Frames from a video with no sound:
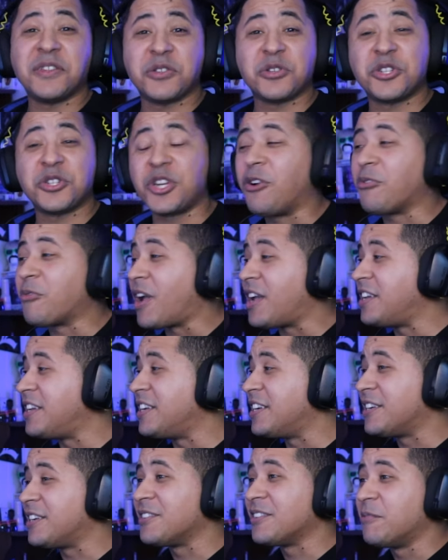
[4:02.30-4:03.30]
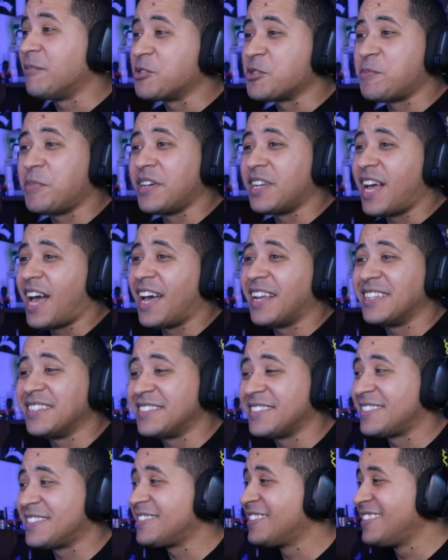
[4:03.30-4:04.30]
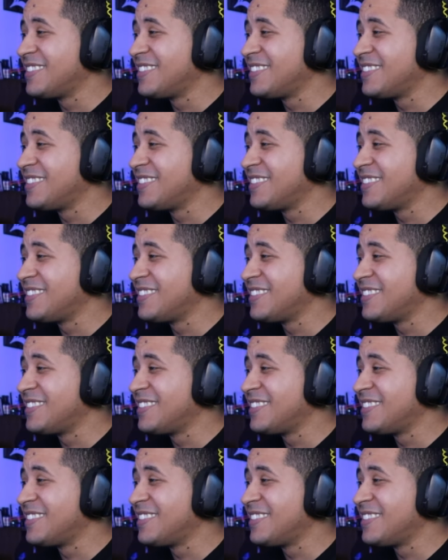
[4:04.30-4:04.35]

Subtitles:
of the show right here. I'm just being honest.